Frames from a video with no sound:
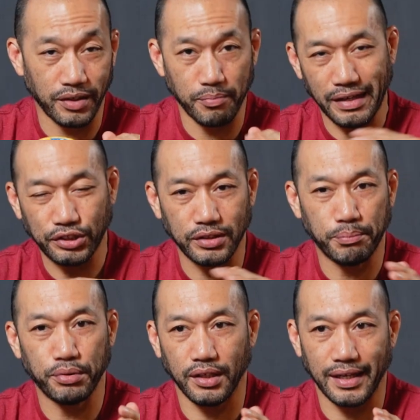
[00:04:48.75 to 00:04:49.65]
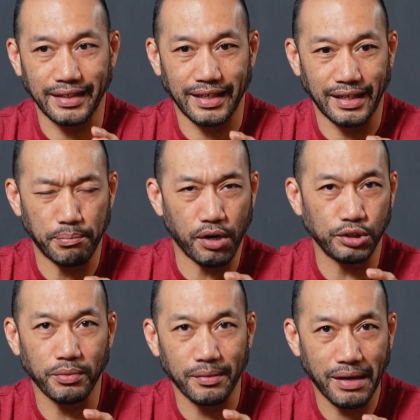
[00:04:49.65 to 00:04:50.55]
it. Make sure you put like a
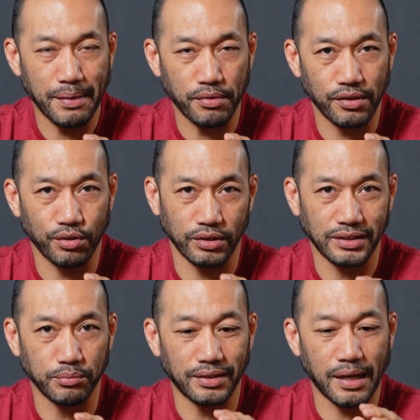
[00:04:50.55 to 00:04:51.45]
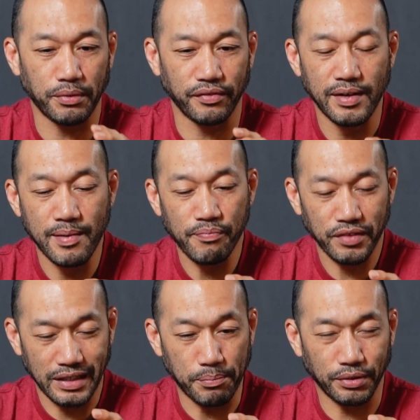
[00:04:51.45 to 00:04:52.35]
parchment paper or some type of
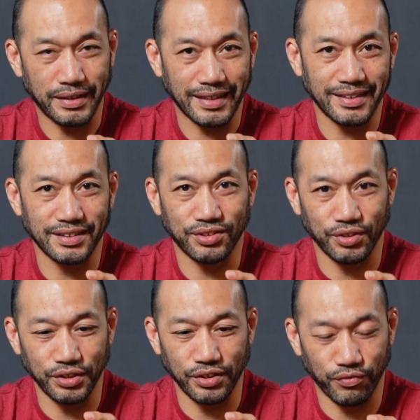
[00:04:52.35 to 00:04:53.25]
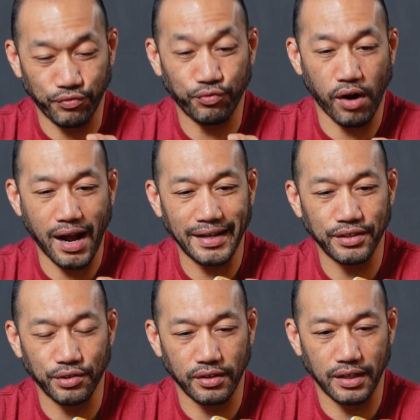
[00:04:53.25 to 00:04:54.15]
heat protectant so you don't fry
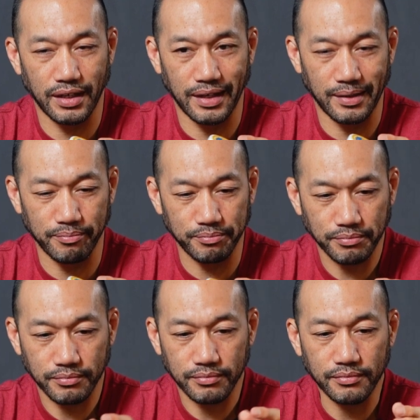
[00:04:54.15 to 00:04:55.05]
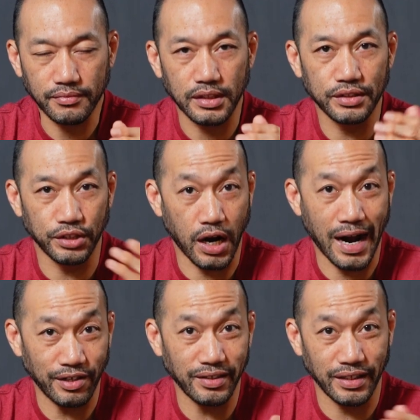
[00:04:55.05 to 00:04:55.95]
your
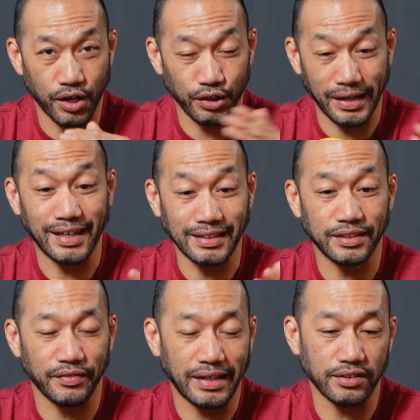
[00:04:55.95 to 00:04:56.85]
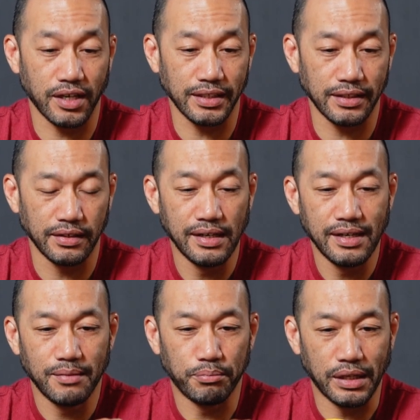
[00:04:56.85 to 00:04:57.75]
iron and all the adhesive gets on it.
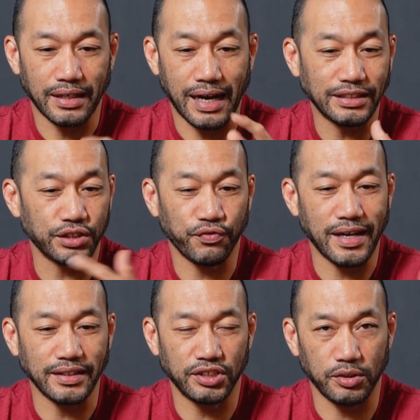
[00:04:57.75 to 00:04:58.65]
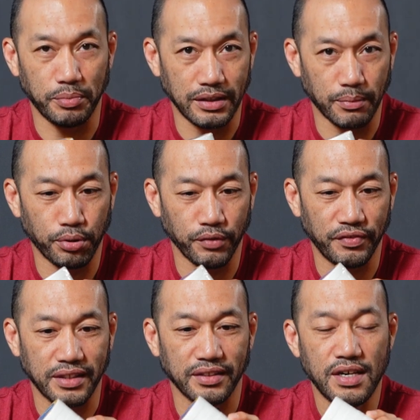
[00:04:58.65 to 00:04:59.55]
But I just find this to be the
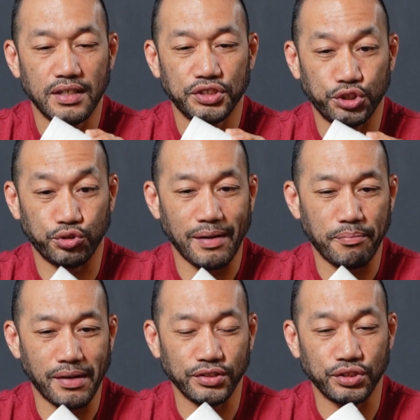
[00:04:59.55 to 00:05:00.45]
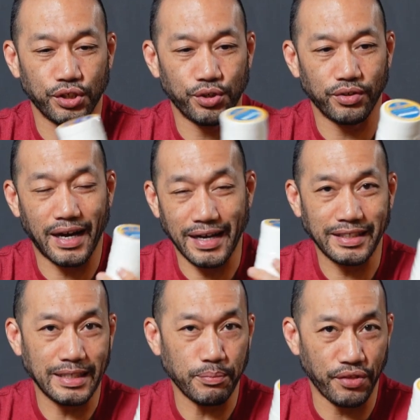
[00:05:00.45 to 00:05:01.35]
perfect stripe belt. So I
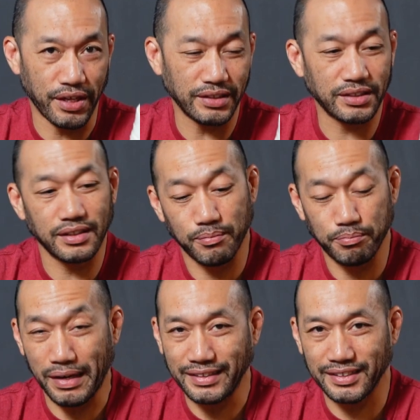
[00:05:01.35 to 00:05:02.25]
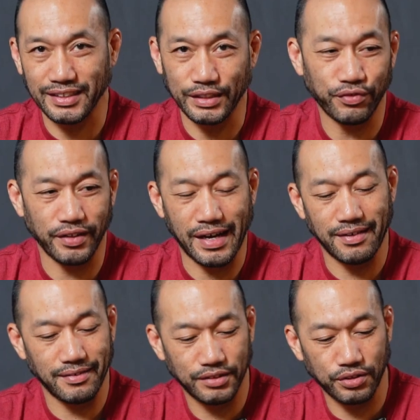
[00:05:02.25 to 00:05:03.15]
keep this basically for
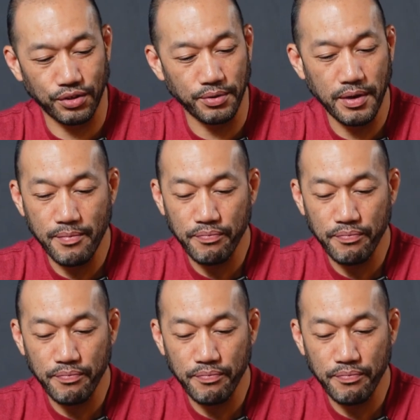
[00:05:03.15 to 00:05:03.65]
that. So